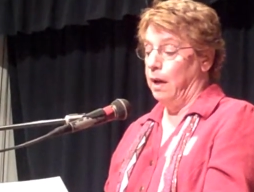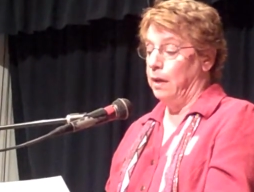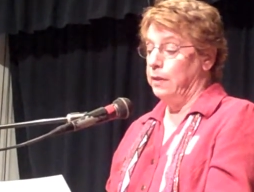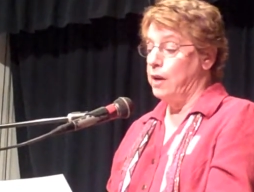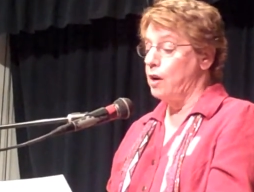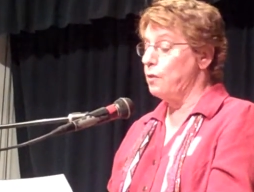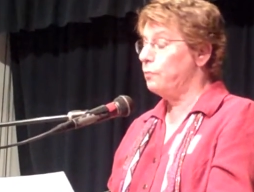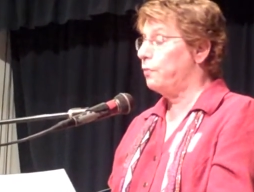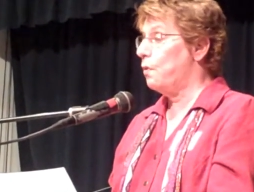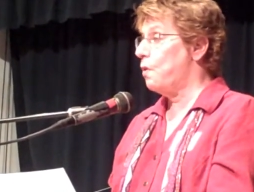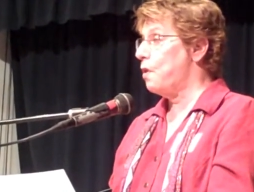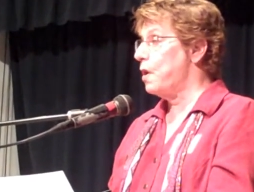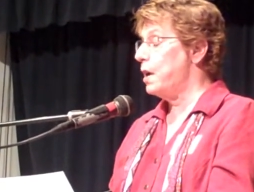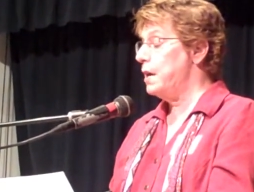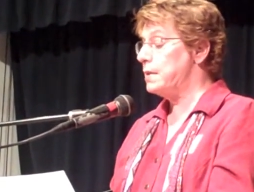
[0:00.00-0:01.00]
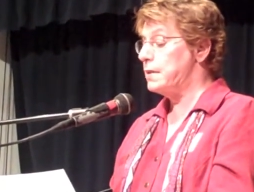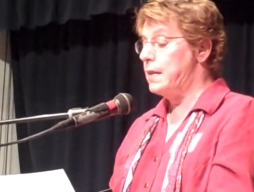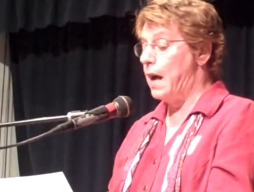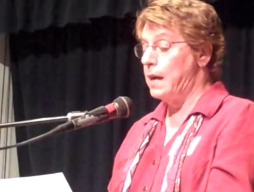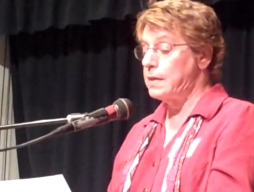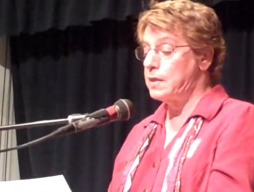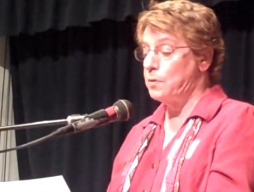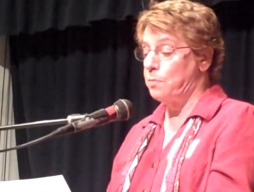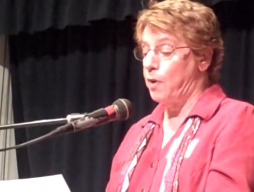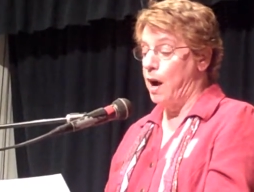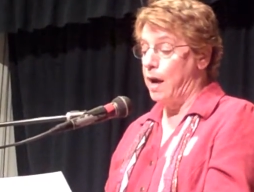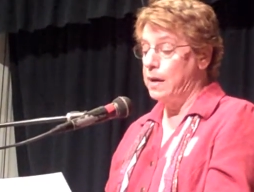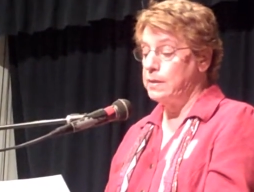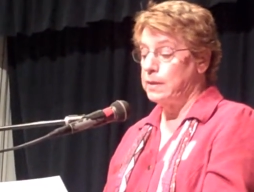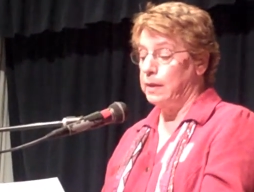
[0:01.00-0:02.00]
Therefore, it's not
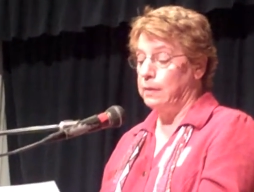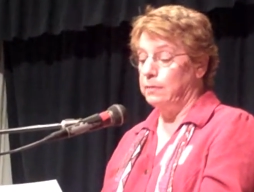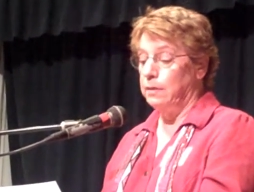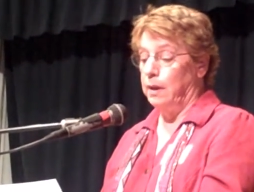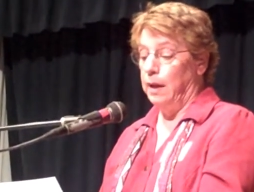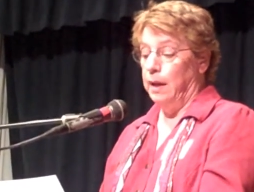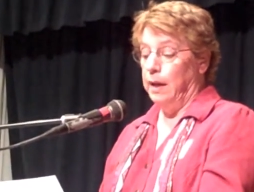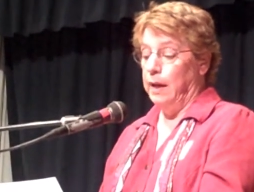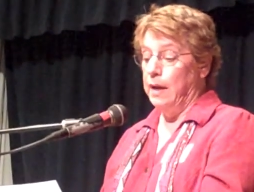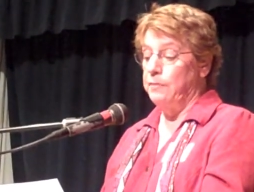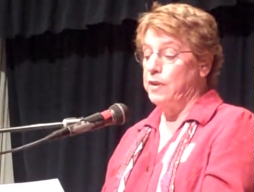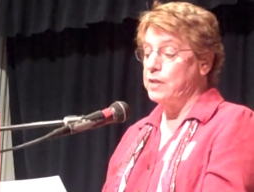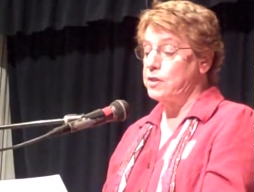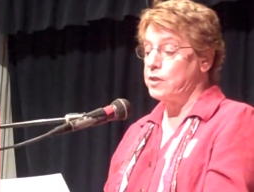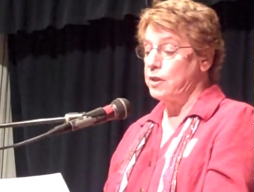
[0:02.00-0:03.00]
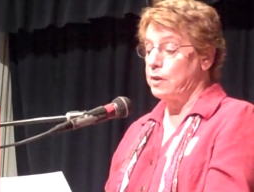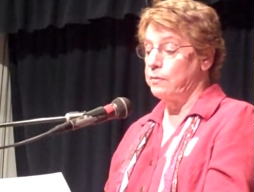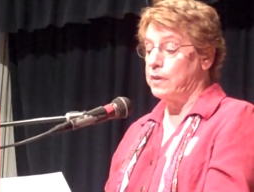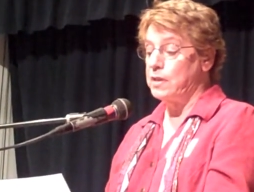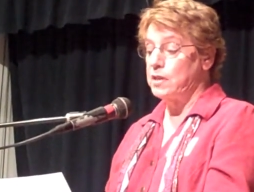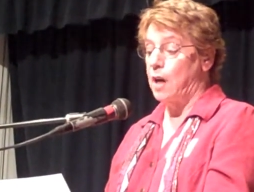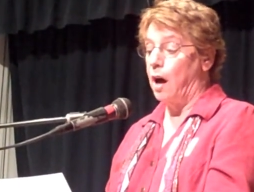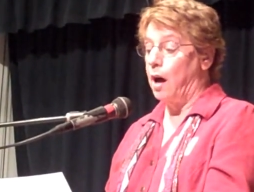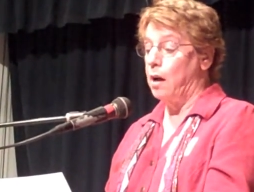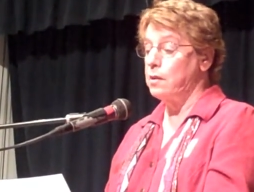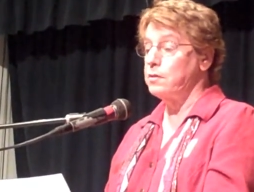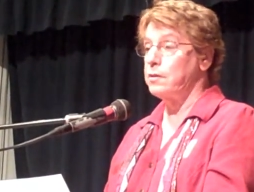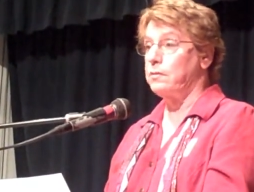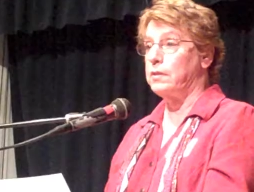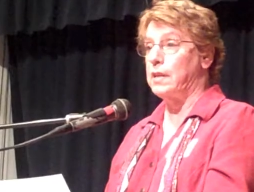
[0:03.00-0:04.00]
surprising if his servants
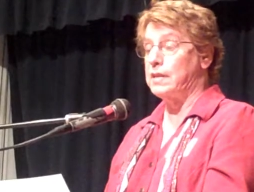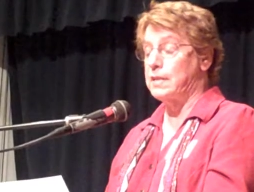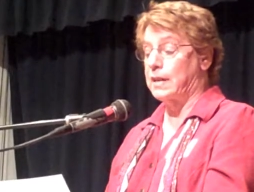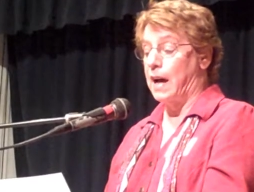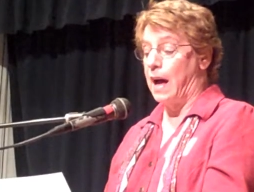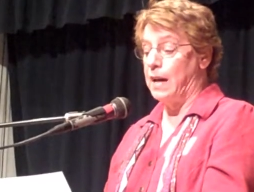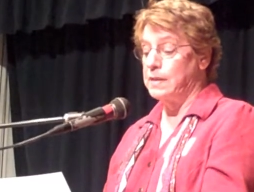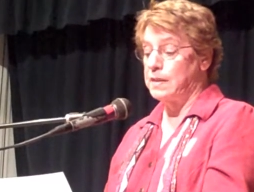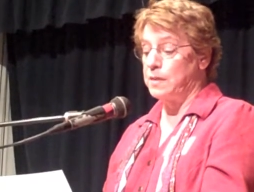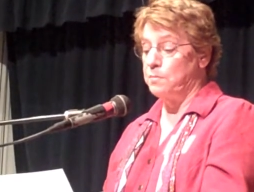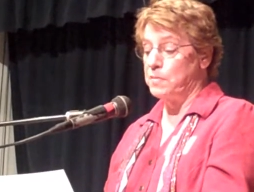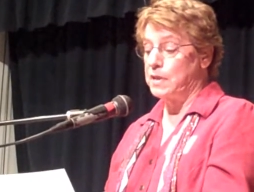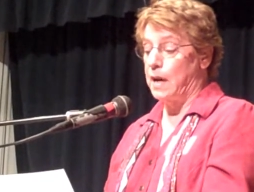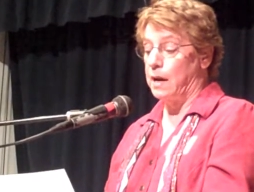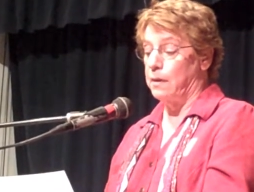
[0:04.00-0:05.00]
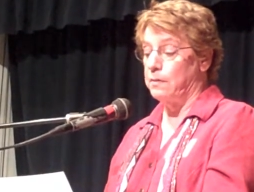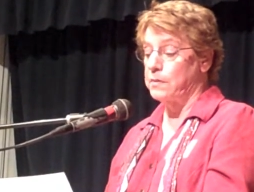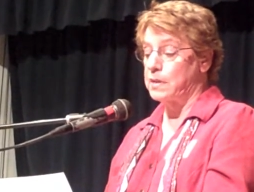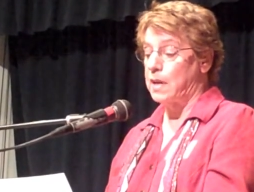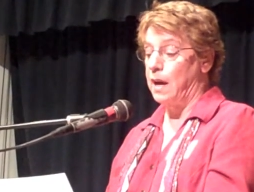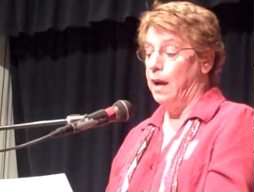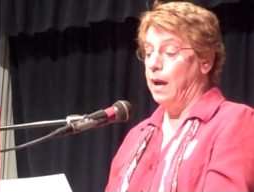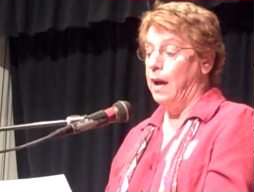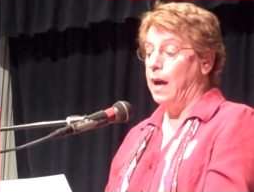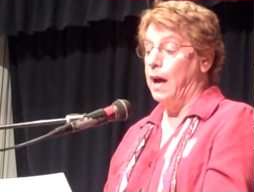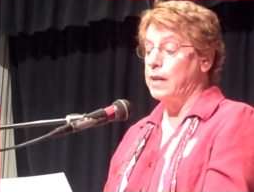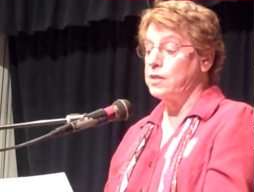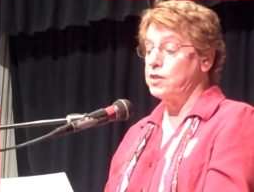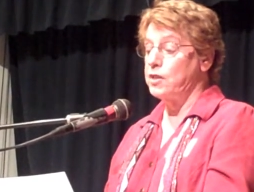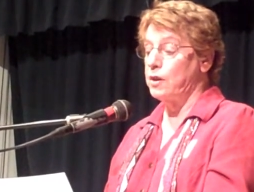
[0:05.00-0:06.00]
also disguise themselves
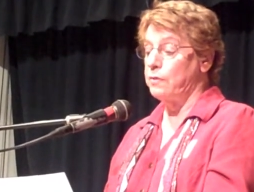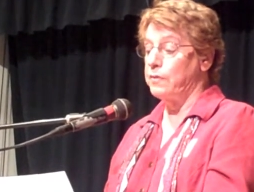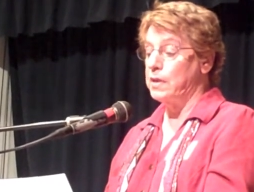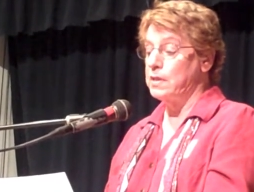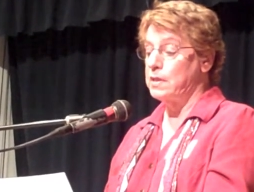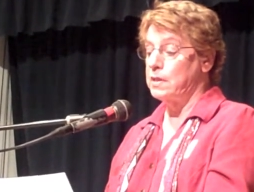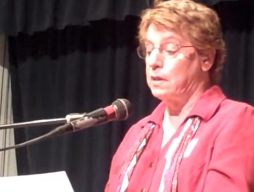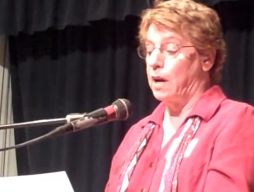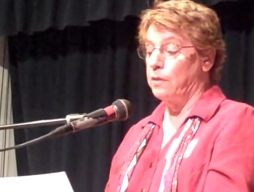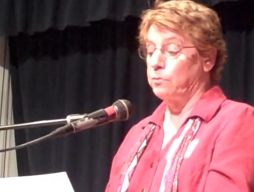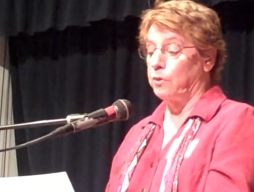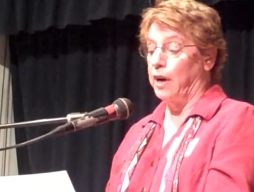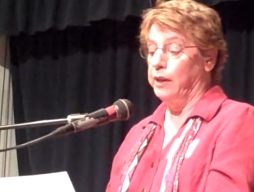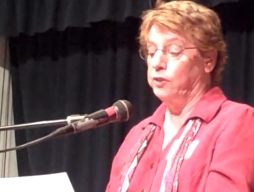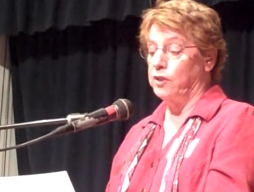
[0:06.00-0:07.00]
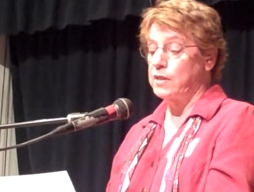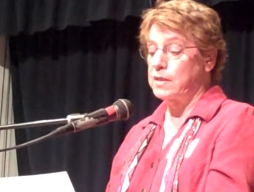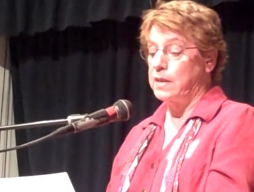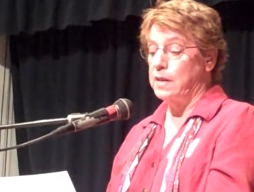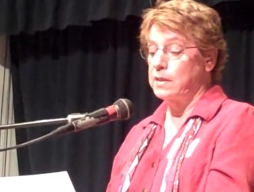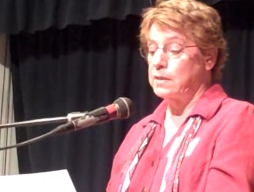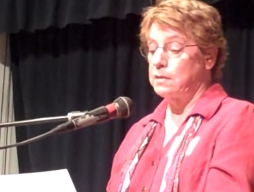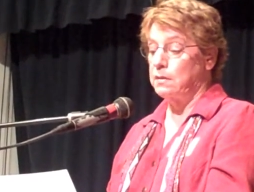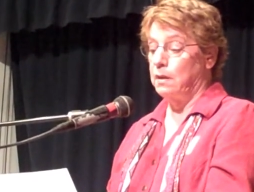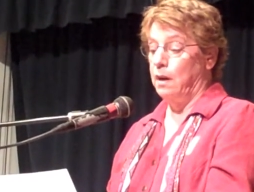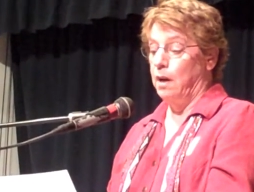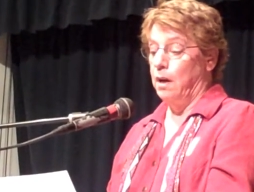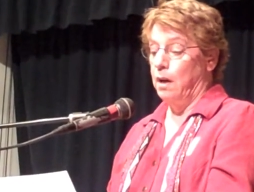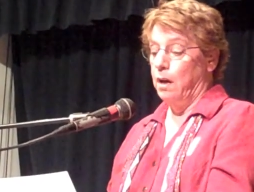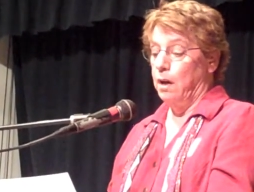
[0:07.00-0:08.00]
as servants of righteousness,
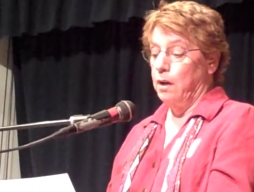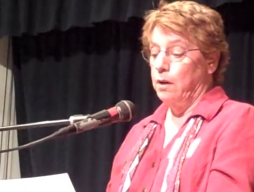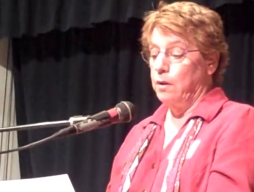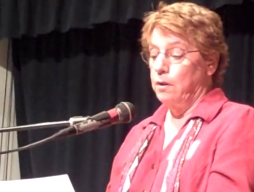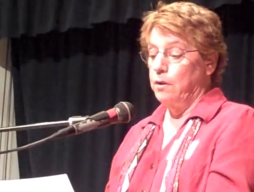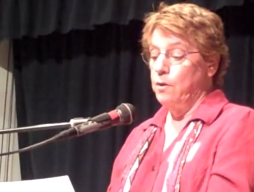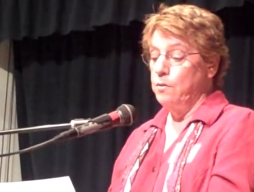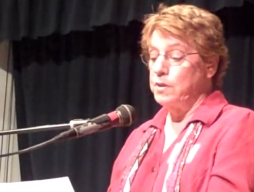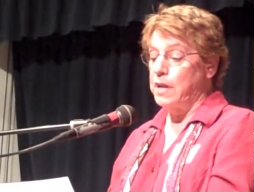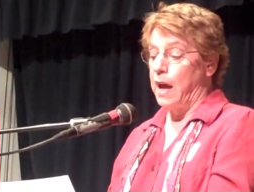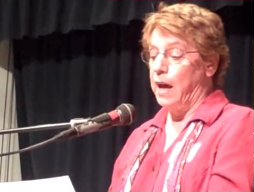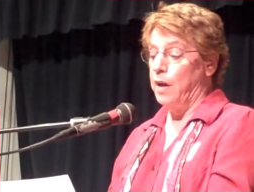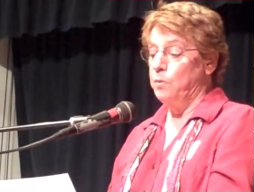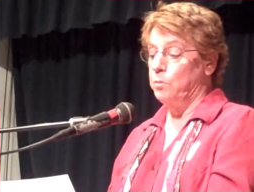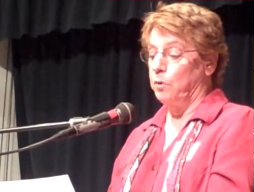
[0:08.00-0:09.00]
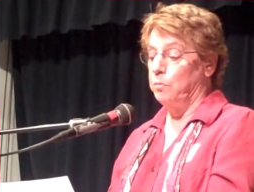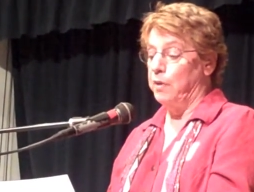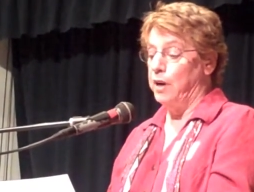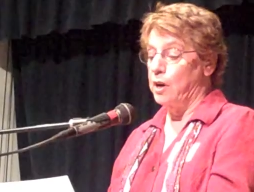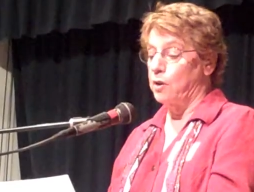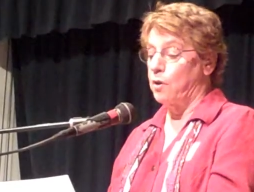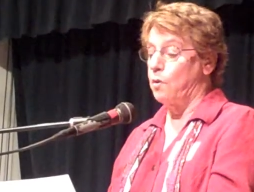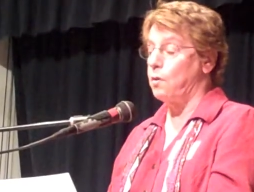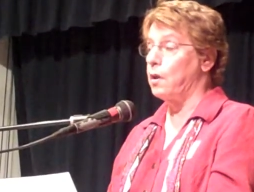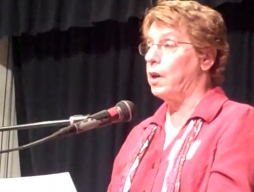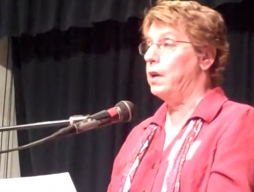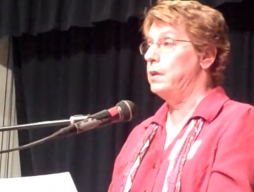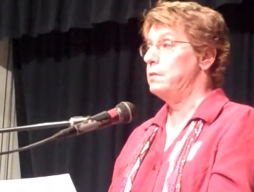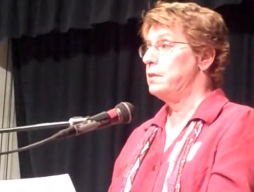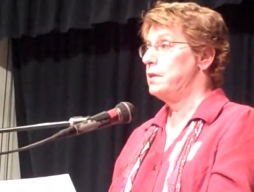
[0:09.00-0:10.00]
whose end will be
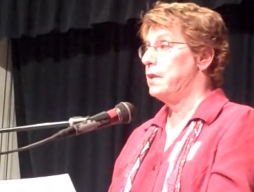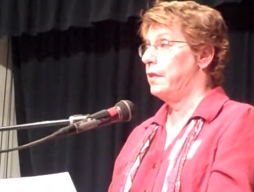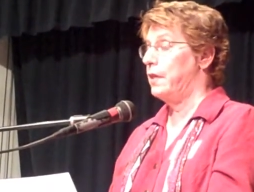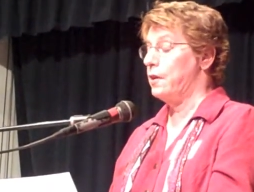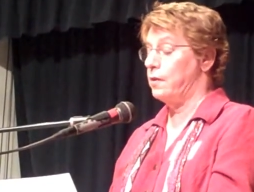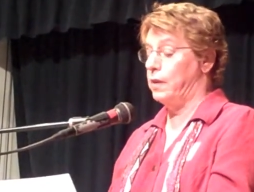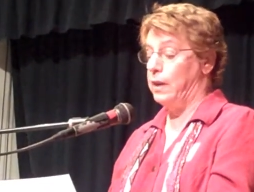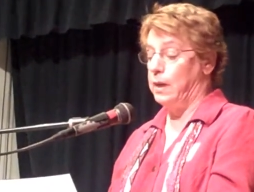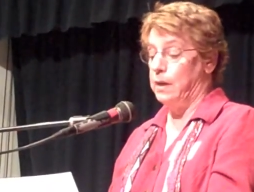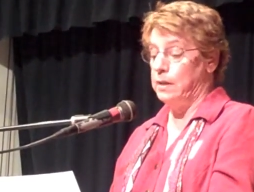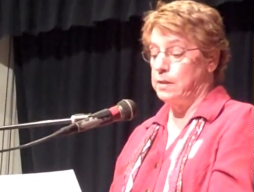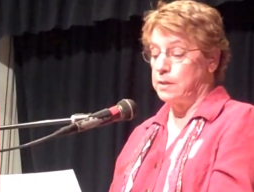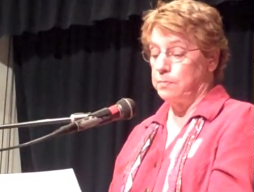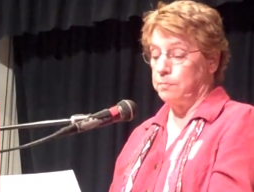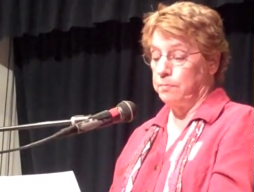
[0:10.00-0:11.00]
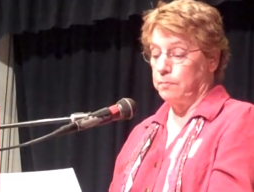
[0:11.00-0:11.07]
according to their deeds."